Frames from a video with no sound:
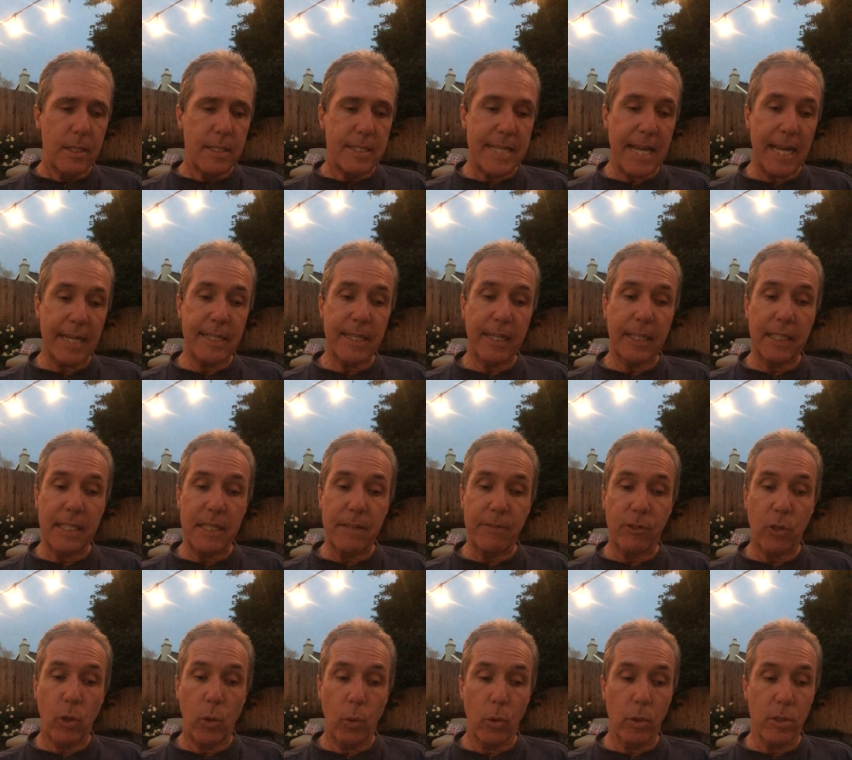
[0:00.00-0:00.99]
Technically, of
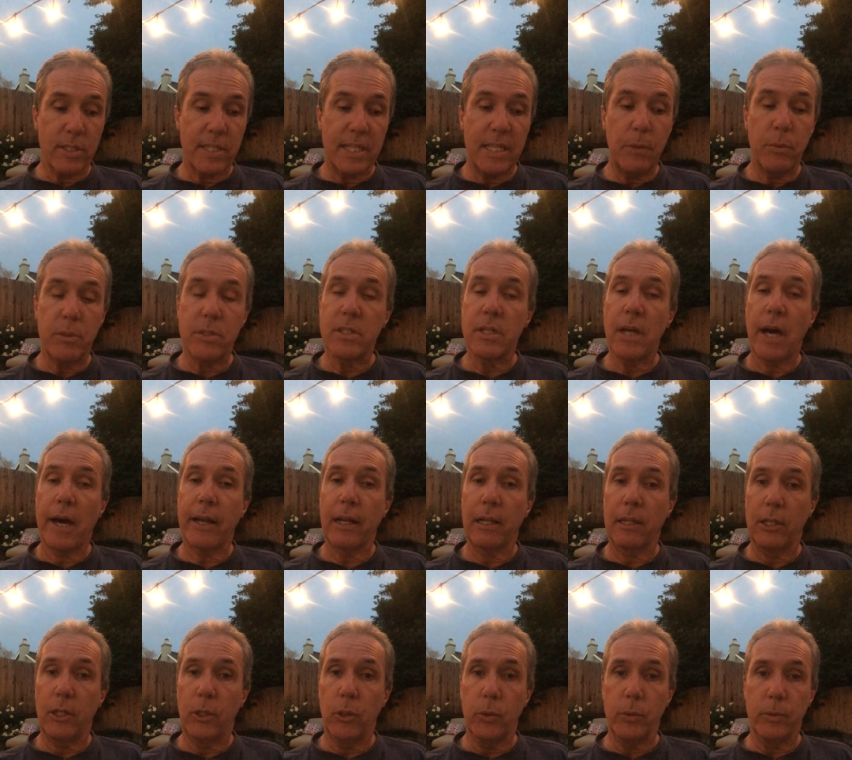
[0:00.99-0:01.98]
course, he was not
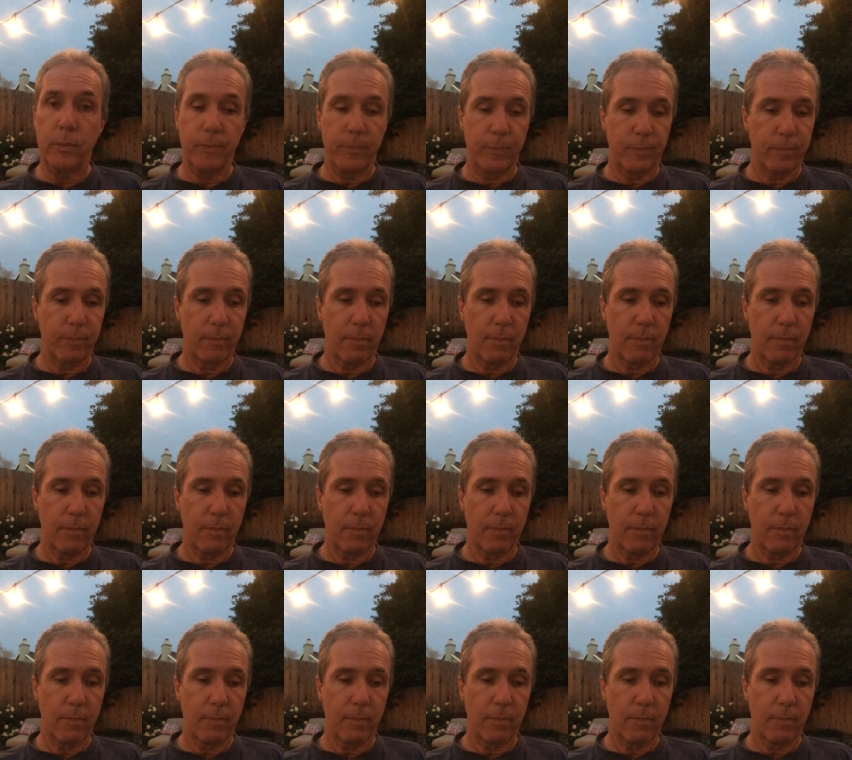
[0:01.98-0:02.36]
alone.